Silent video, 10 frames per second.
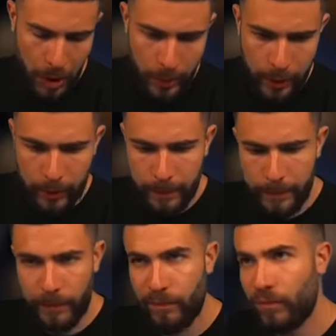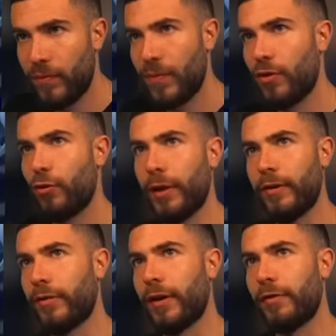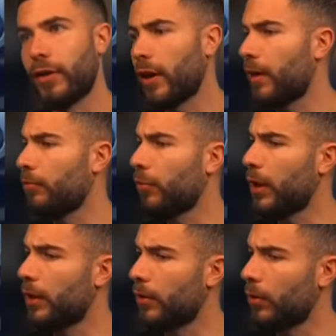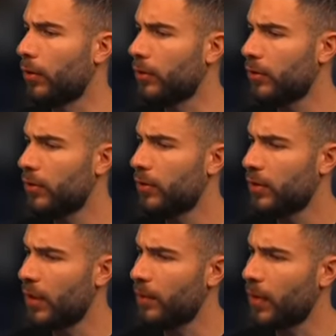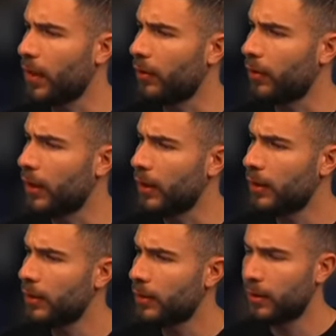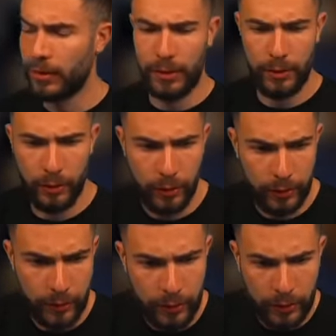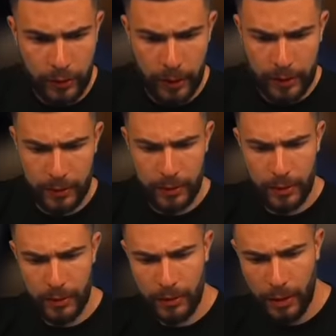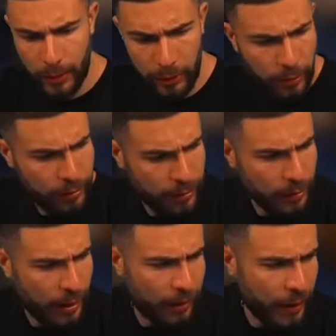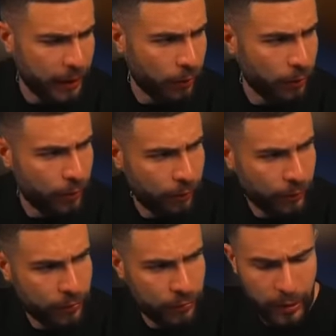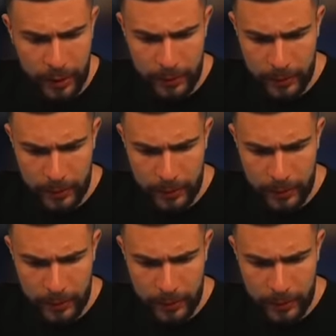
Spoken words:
I mean, 25k million dollars. Same thing, really. No difference, right? Am I wrong? I think no difference, right?